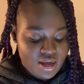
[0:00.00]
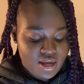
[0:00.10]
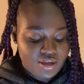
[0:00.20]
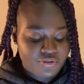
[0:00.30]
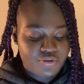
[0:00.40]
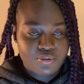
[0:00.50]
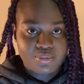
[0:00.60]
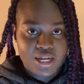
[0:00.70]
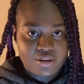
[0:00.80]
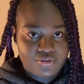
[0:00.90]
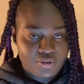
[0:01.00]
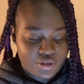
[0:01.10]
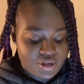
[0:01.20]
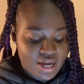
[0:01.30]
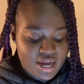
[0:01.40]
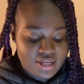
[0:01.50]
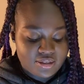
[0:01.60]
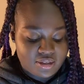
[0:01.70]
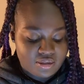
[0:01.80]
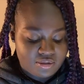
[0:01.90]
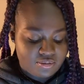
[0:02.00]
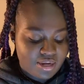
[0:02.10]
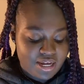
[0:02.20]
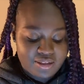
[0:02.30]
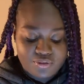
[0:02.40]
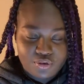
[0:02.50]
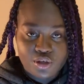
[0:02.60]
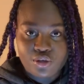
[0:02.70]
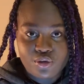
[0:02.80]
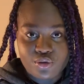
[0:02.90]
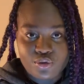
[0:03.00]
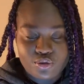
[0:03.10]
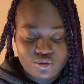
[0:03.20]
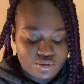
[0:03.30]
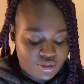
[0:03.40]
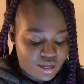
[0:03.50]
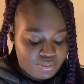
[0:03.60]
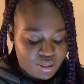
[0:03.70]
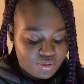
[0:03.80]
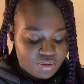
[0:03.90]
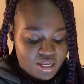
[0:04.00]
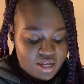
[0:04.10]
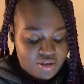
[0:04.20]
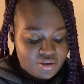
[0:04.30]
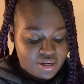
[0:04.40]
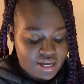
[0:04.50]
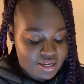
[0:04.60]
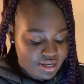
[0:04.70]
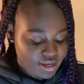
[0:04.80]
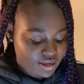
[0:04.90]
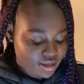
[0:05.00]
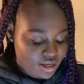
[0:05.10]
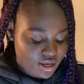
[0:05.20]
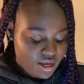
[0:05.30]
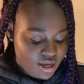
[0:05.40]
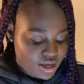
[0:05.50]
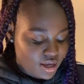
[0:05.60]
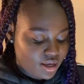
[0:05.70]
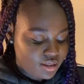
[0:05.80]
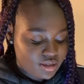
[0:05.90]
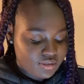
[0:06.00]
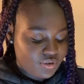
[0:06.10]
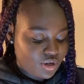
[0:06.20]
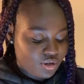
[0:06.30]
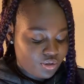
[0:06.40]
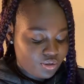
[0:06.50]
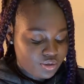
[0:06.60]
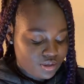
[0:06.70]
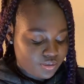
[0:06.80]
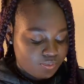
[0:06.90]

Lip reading: I film that for you guys. Like the videos to let me know that you're liking these videos